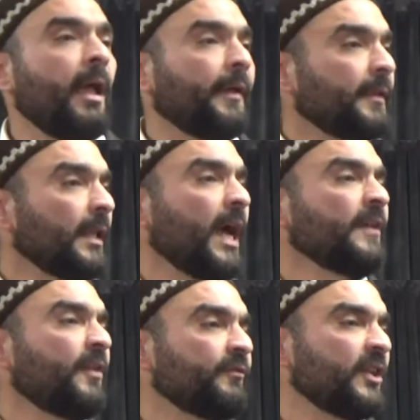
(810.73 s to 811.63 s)
In the
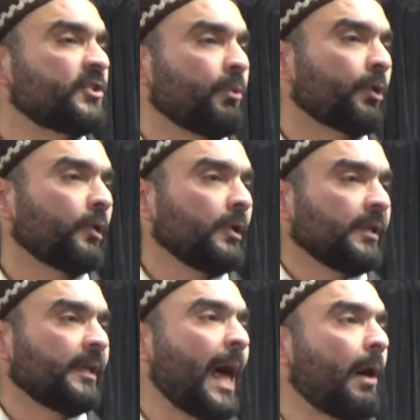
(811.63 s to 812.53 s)
life of this
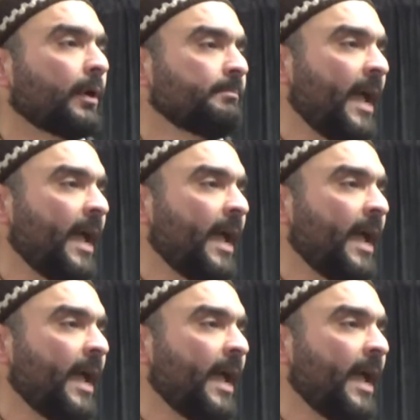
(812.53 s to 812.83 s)
world, in our